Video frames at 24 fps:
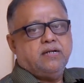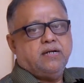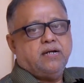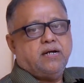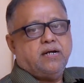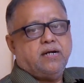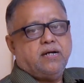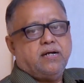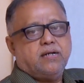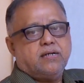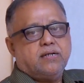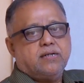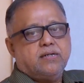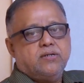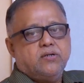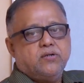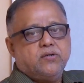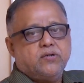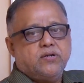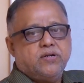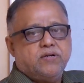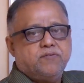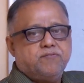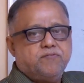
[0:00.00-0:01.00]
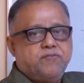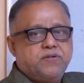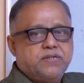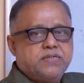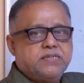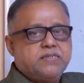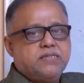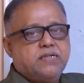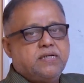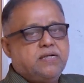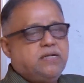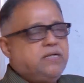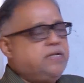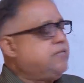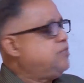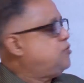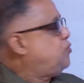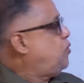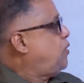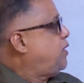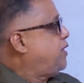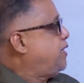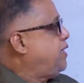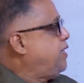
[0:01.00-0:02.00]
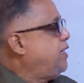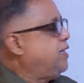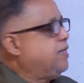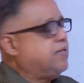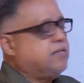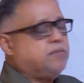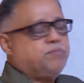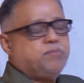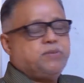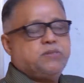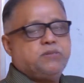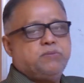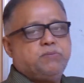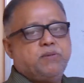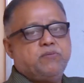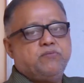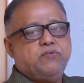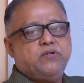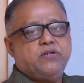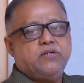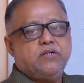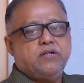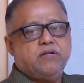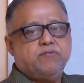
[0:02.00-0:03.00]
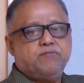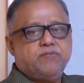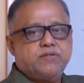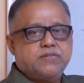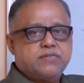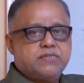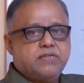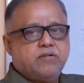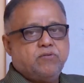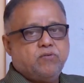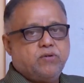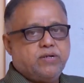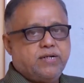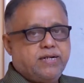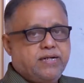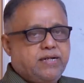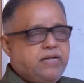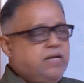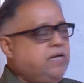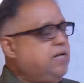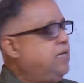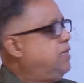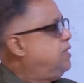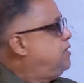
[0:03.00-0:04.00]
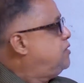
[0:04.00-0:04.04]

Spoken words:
At a nuclear fission, it is working under the principle of nuclear fission only.